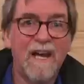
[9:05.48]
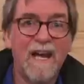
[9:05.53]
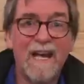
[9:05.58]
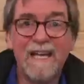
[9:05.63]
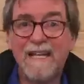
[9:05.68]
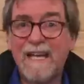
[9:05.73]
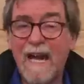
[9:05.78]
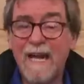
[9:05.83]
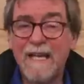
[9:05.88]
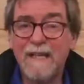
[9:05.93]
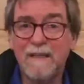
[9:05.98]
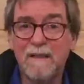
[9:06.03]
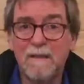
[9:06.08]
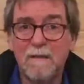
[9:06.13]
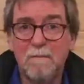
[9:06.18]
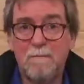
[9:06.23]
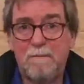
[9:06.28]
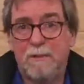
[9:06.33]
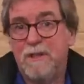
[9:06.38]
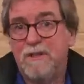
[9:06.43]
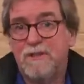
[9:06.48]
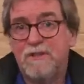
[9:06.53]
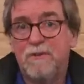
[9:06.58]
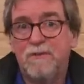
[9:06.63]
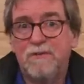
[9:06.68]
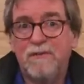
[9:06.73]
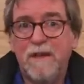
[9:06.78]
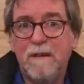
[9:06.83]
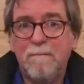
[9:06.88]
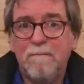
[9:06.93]
Again, personal
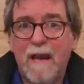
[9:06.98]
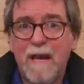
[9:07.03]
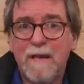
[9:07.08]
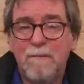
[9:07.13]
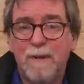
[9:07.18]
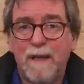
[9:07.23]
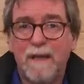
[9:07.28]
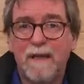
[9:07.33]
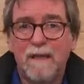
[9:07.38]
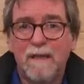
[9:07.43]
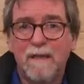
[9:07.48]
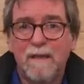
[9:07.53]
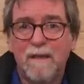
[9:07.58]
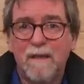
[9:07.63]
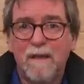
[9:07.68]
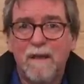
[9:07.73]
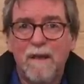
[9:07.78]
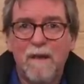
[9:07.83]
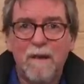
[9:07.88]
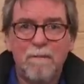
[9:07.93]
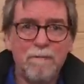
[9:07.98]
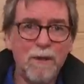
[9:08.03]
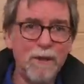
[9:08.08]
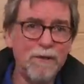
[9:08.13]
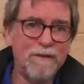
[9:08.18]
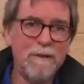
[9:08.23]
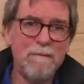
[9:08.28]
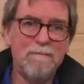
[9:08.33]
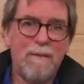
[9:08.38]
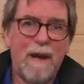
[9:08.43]
thing maybe.
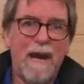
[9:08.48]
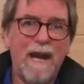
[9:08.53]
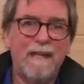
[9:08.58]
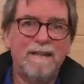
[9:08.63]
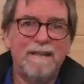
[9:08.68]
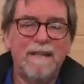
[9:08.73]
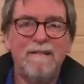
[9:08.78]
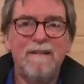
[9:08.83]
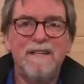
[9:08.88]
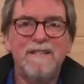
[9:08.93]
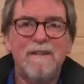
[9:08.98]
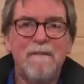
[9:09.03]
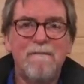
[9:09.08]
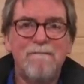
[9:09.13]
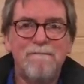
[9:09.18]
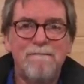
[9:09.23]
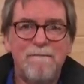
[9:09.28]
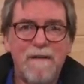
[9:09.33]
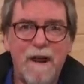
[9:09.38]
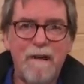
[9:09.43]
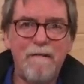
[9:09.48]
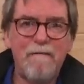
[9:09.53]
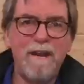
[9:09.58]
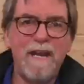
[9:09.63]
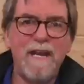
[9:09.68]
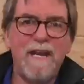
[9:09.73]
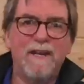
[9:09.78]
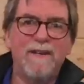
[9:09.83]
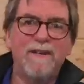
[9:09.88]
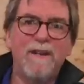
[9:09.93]
Moving back, there is a
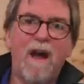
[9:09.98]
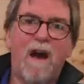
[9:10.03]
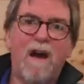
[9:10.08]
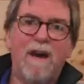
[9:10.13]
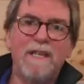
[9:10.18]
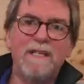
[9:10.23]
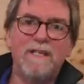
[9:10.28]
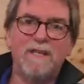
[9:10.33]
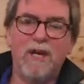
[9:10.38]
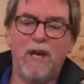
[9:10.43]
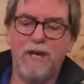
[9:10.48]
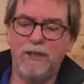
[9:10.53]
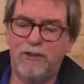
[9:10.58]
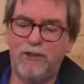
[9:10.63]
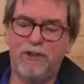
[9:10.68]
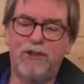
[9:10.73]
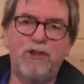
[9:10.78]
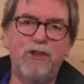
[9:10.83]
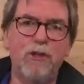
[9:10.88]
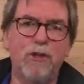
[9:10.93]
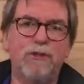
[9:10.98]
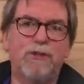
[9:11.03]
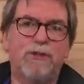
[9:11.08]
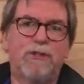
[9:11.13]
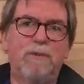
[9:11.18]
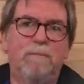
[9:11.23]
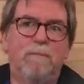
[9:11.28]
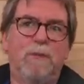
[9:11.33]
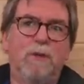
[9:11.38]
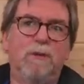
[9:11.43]
very nice
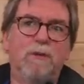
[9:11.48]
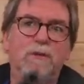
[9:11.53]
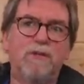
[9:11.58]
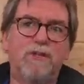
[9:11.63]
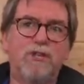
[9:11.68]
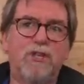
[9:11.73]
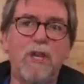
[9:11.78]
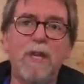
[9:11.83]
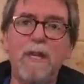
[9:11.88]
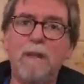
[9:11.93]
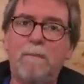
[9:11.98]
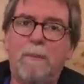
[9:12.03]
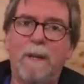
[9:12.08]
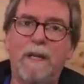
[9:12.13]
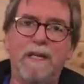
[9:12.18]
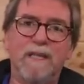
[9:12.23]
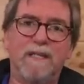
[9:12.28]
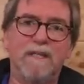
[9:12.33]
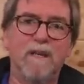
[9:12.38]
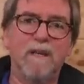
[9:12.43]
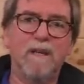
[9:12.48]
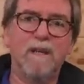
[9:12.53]
adjustable cheek piece